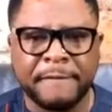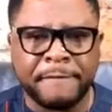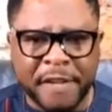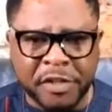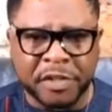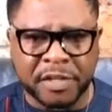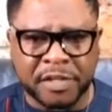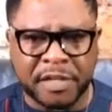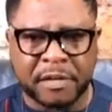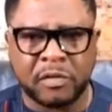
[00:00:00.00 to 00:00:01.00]
vicious
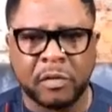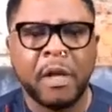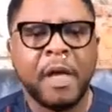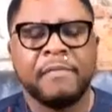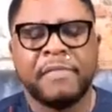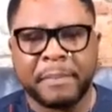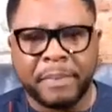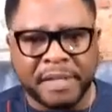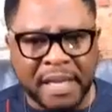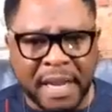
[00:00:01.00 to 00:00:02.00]
circle that
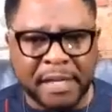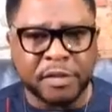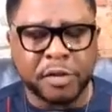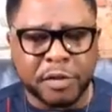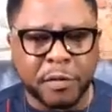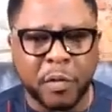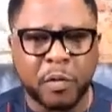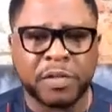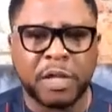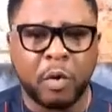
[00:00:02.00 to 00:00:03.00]
basically just
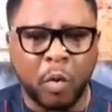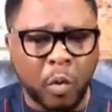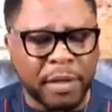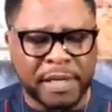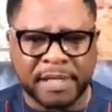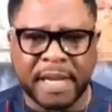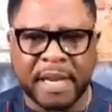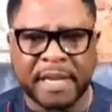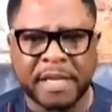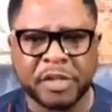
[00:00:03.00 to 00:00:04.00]
throws the whole entire
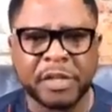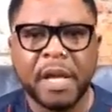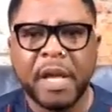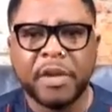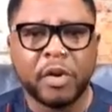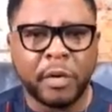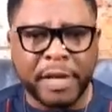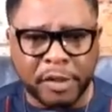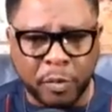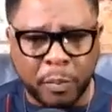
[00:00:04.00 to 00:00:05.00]
nation, into